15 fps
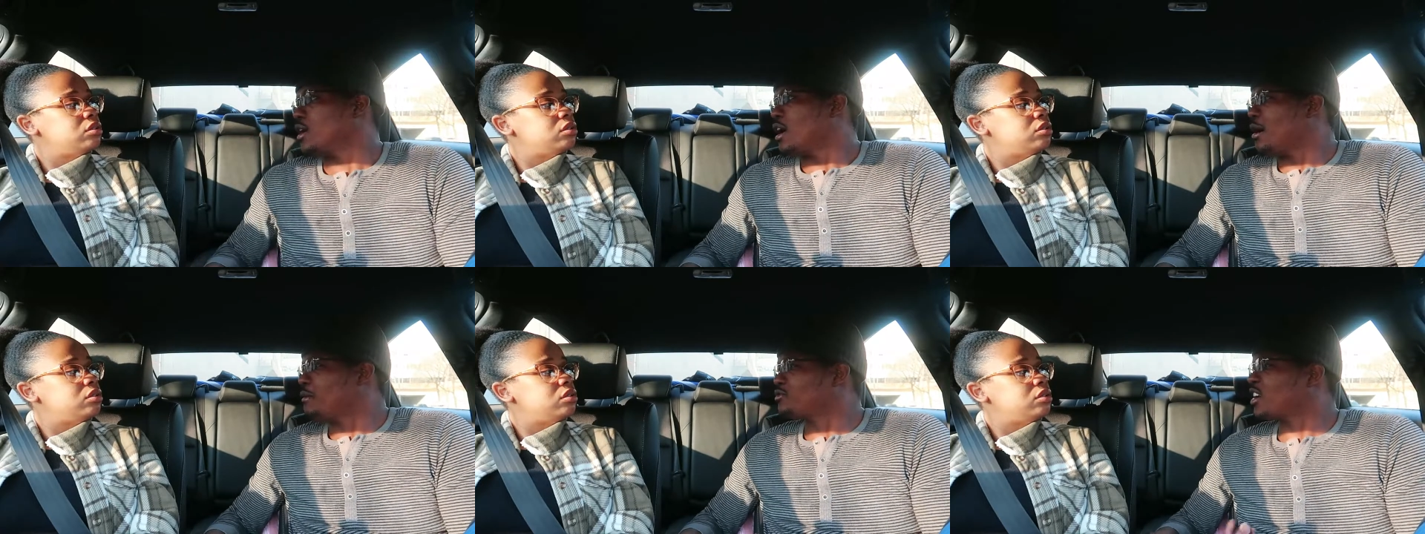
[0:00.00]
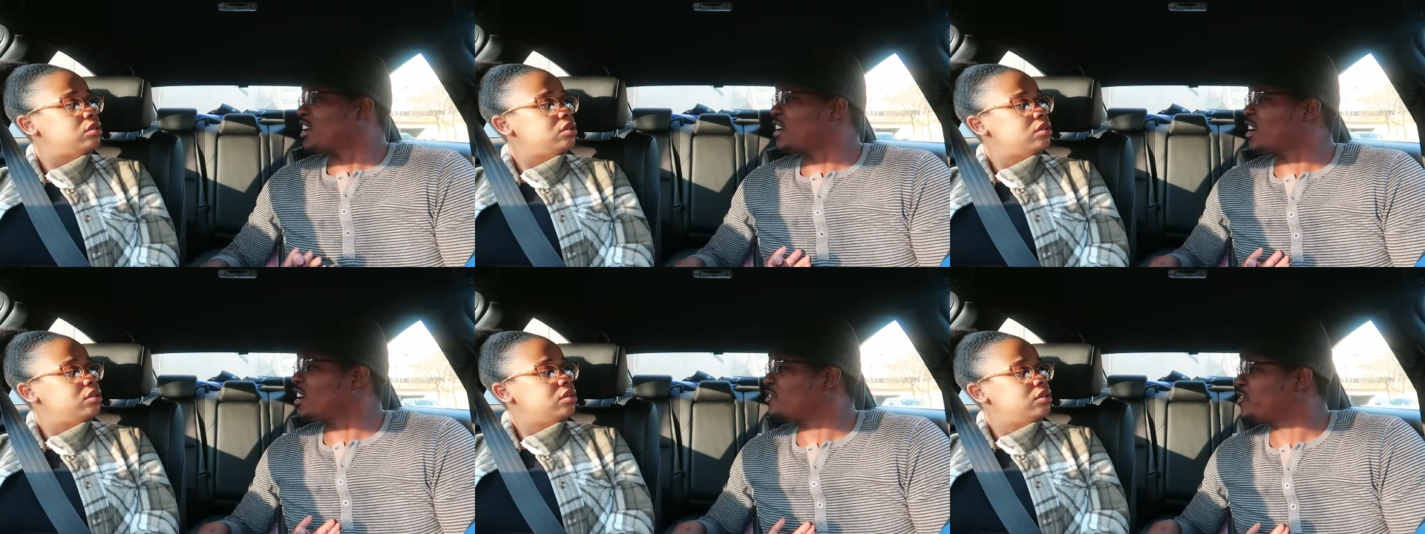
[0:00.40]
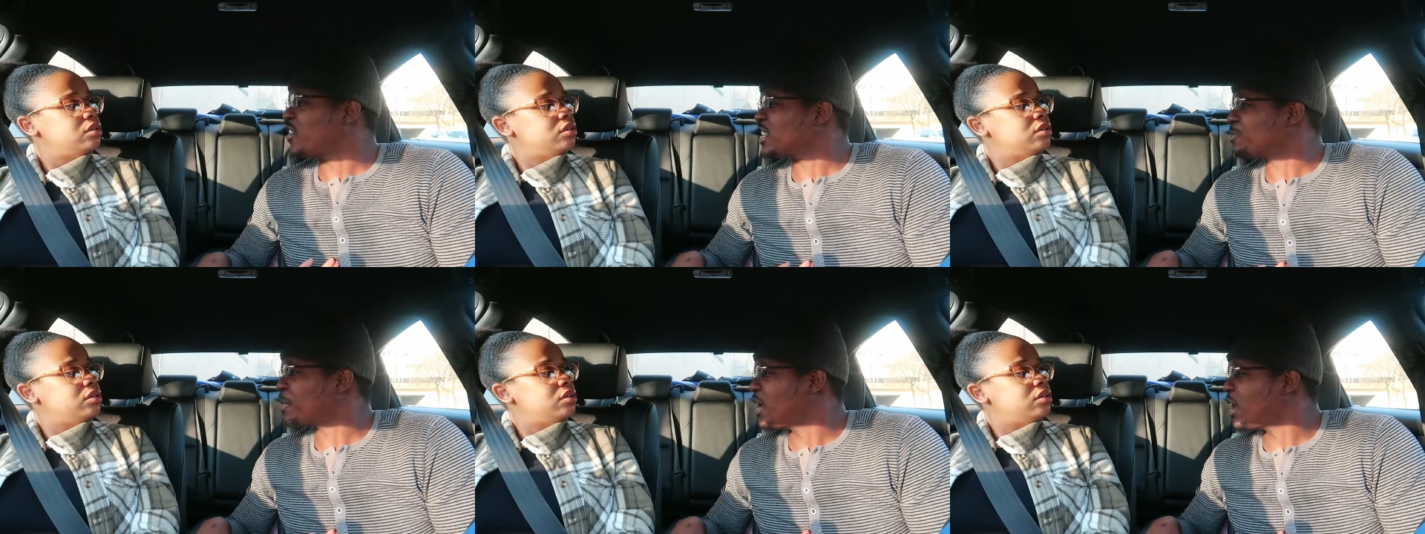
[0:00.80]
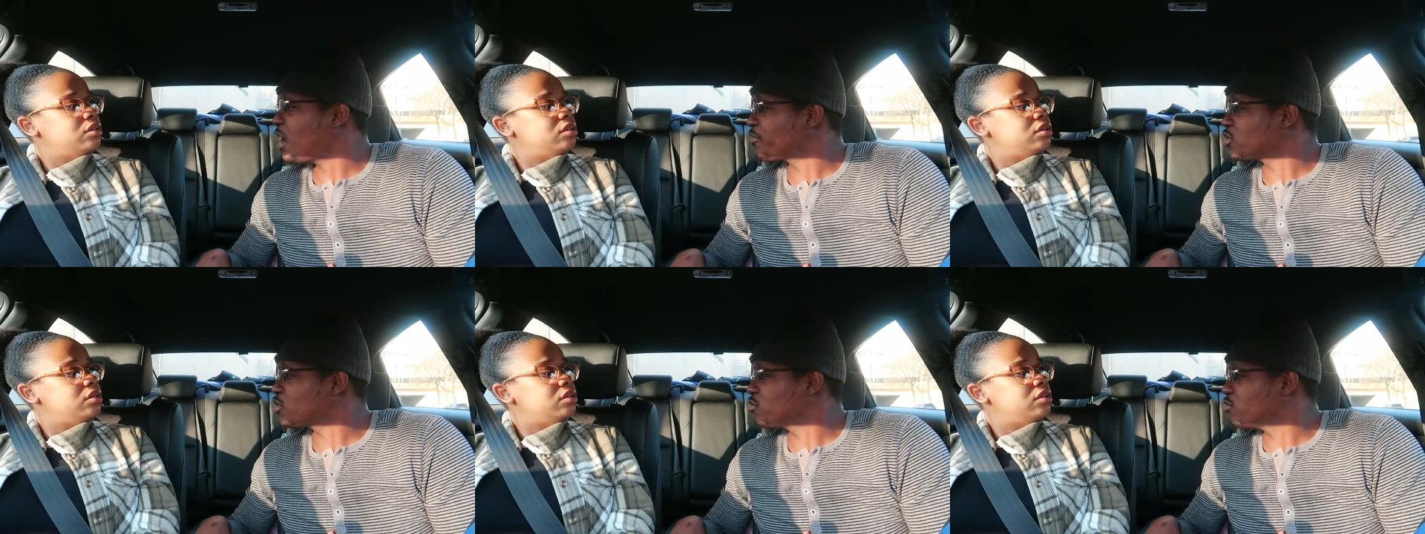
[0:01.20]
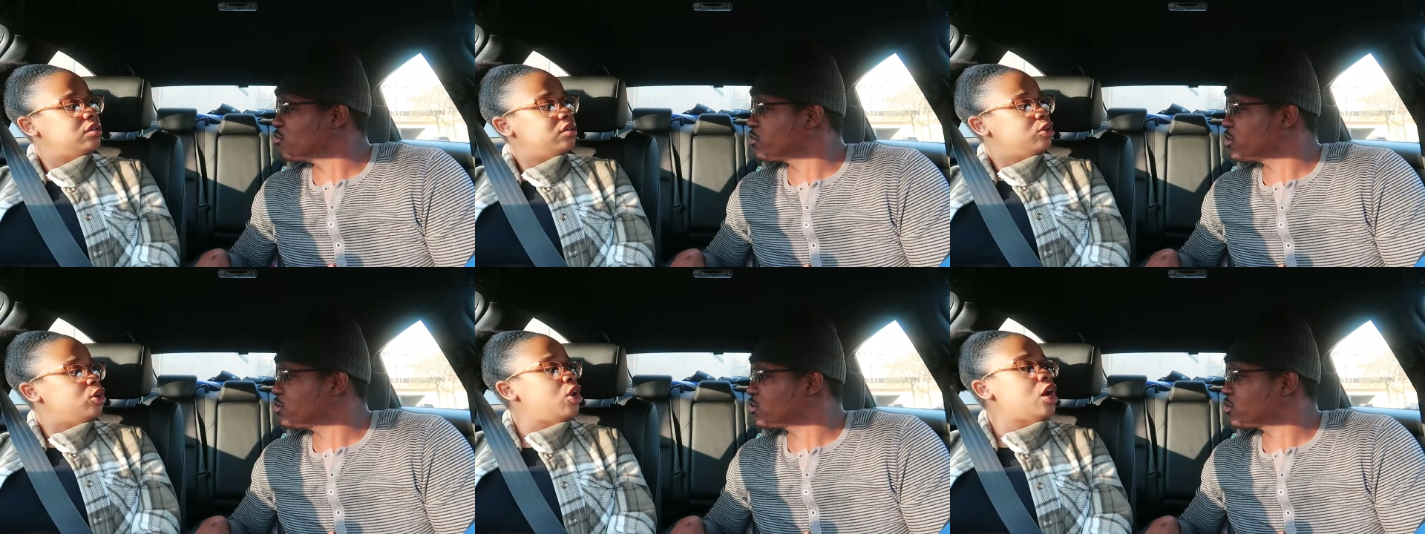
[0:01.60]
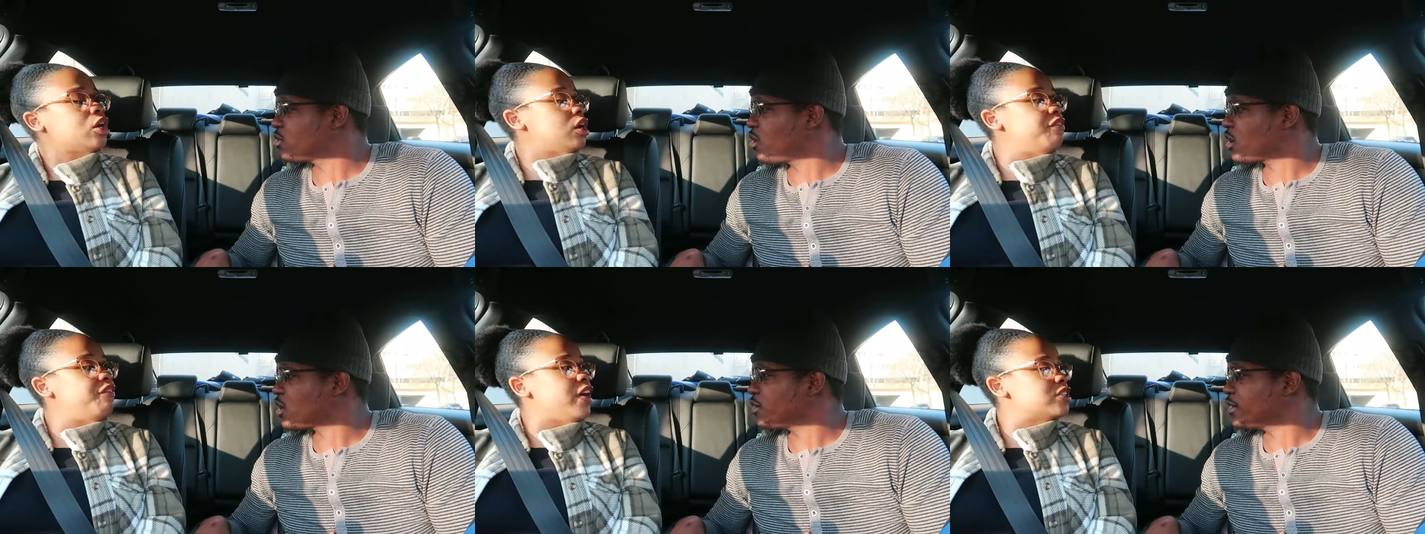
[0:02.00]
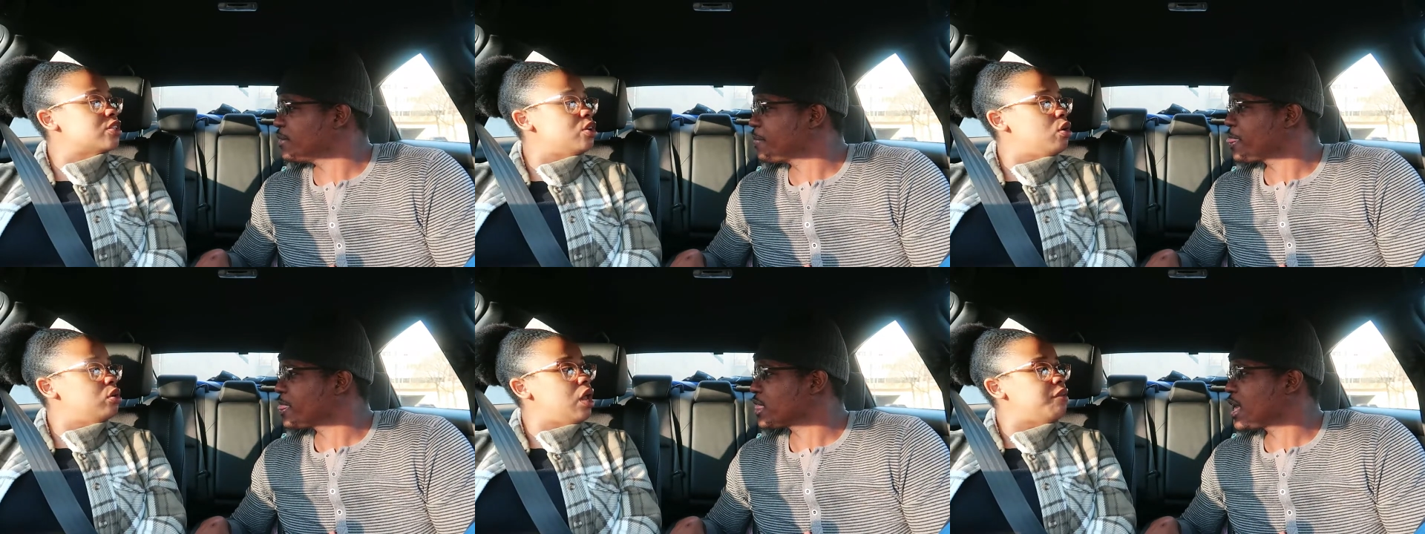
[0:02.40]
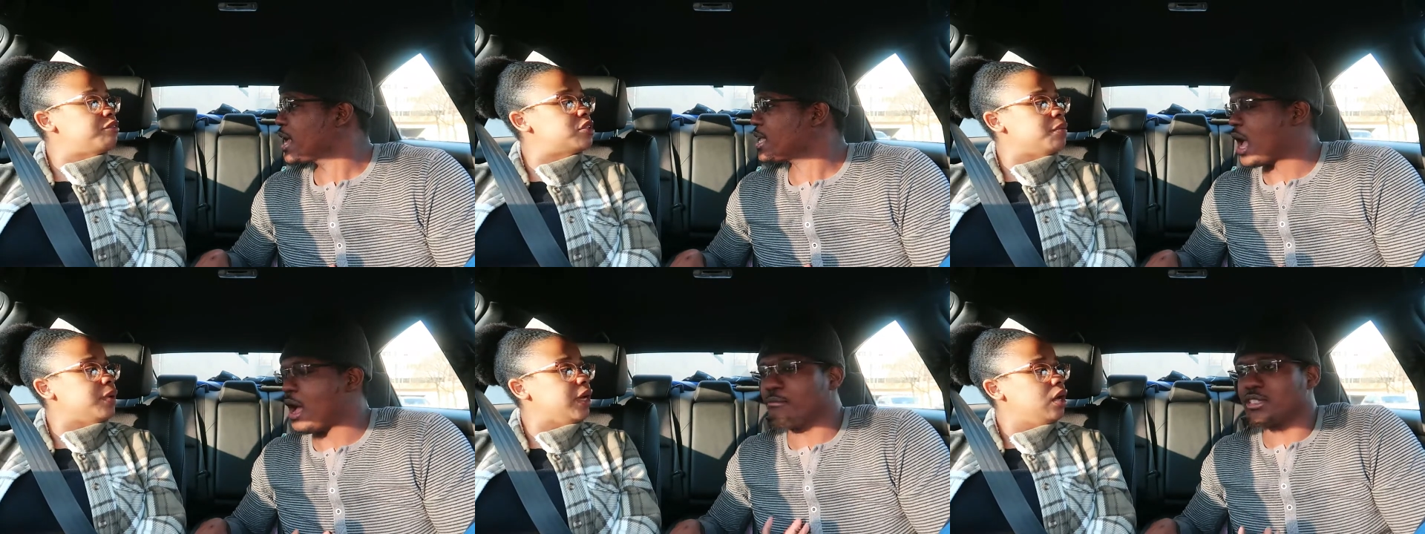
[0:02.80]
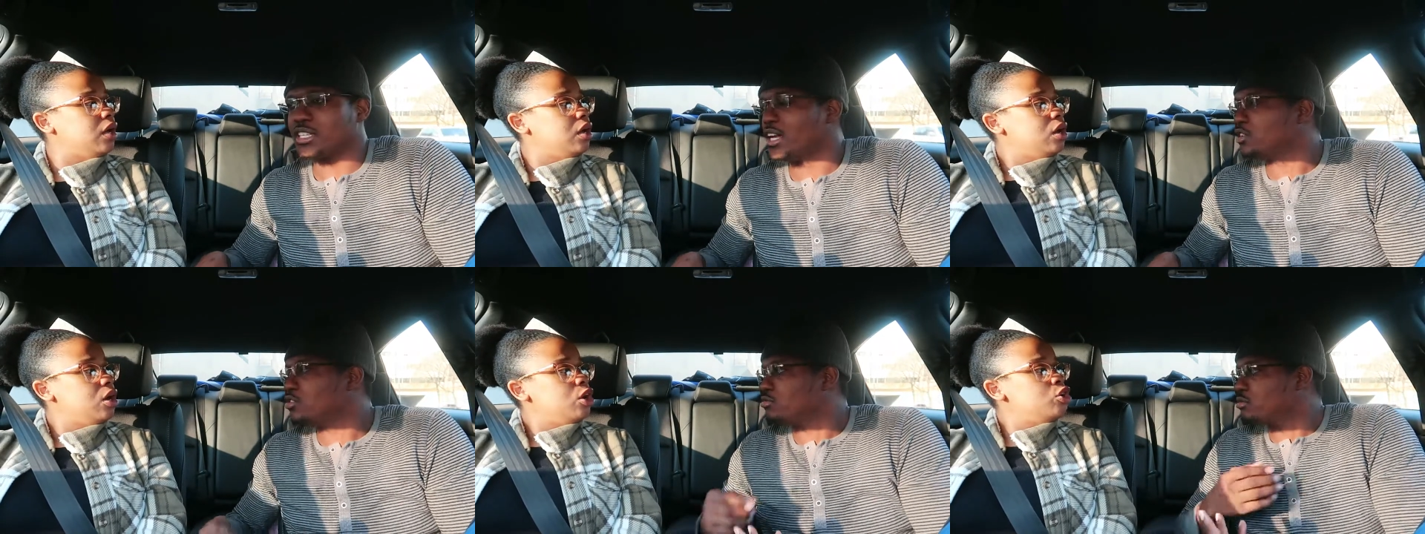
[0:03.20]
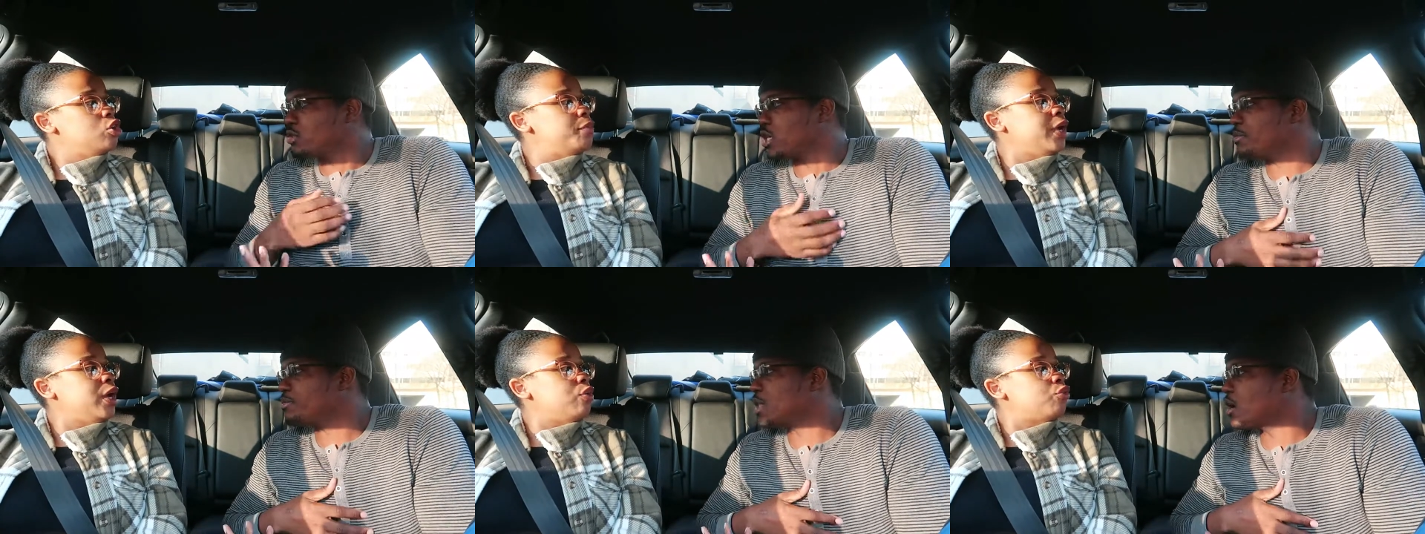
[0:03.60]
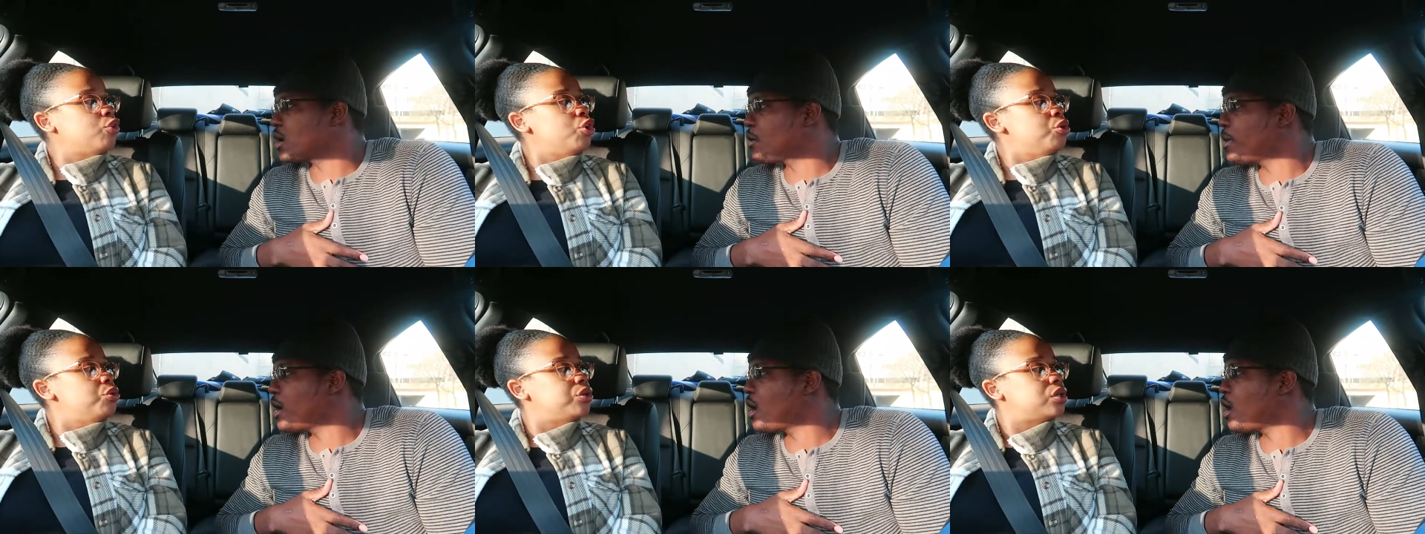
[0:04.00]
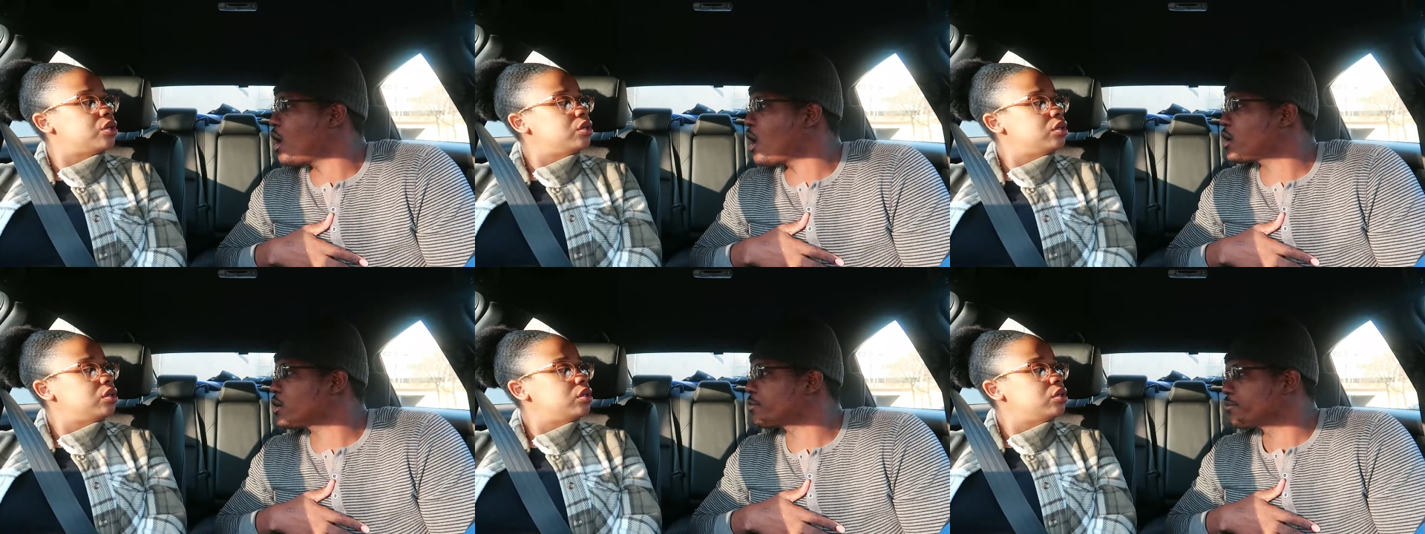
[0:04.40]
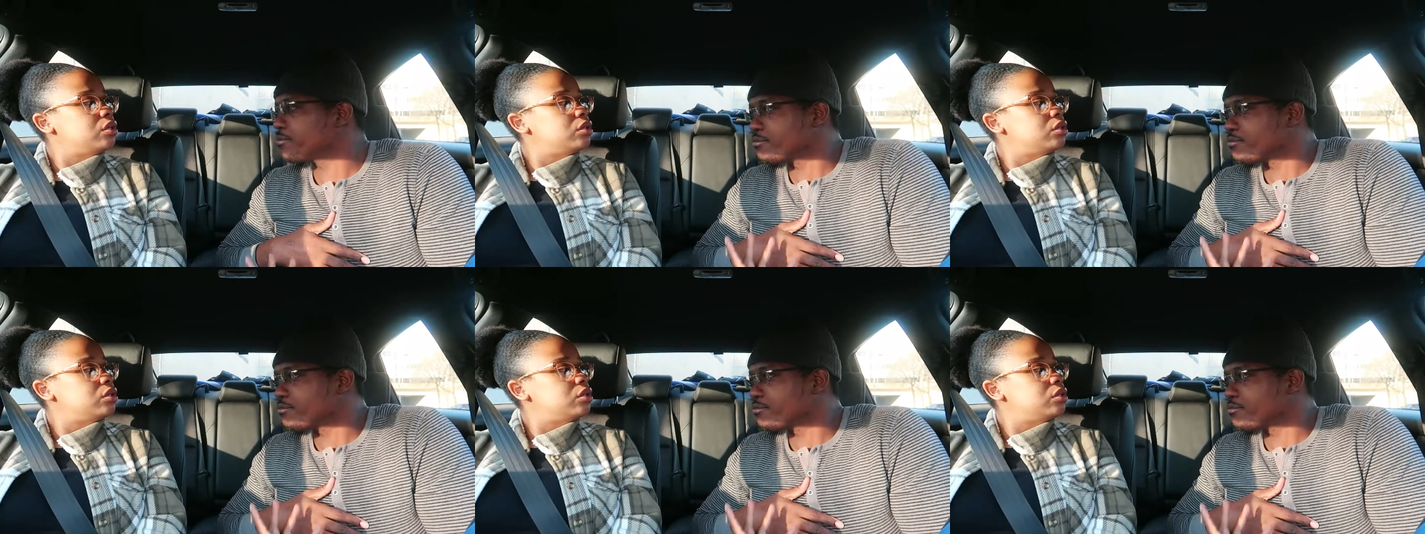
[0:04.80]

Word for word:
Speaker 1: I'm trying to confess my love to you. What are You're you not talking? confessing no love yeah, to me. I'm telling you, You're deep down rude. in my heart,